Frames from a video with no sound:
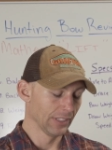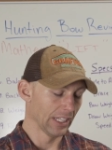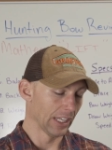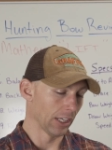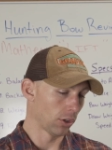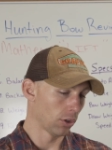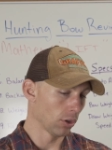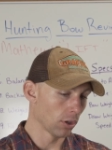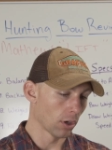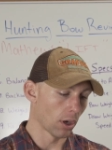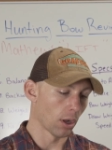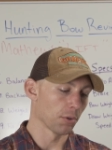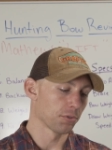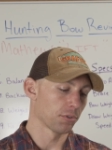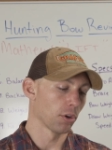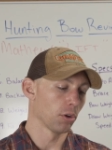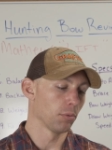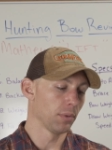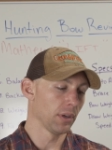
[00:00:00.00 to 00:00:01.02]
It could
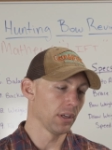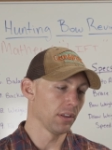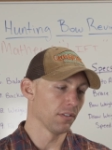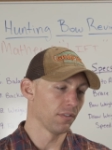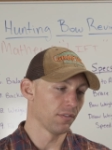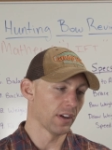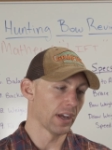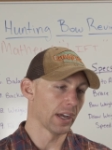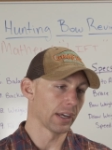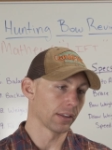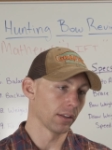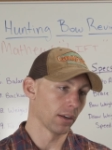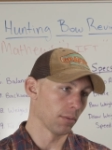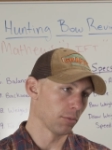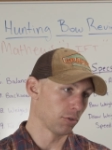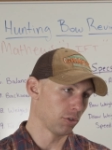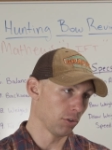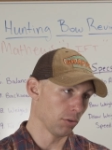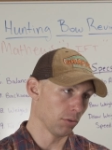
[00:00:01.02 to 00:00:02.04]
also be the fact that
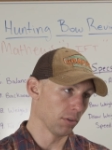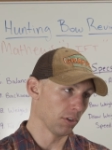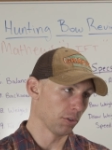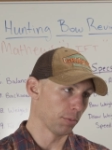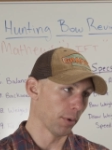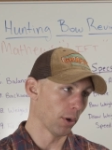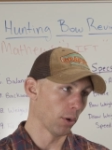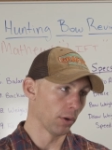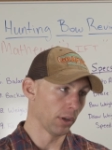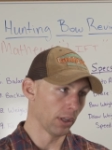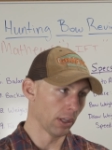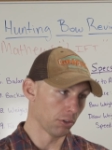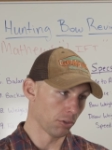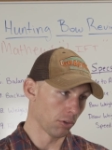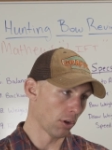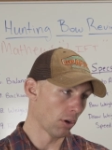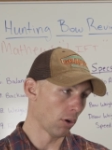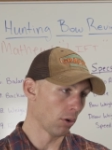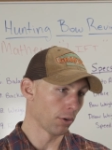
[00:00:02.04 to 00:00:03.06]
I'm shooting this bow an inch
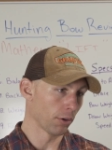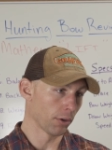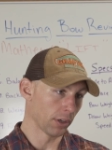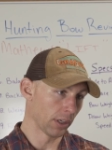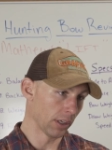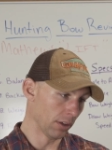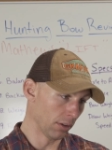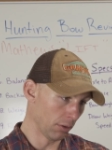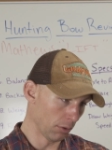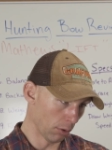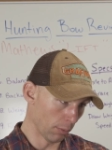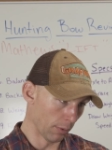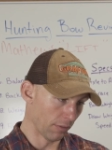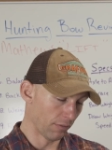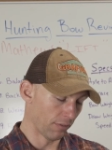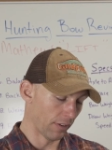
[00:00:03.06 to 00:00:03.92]
longer, getting a little bit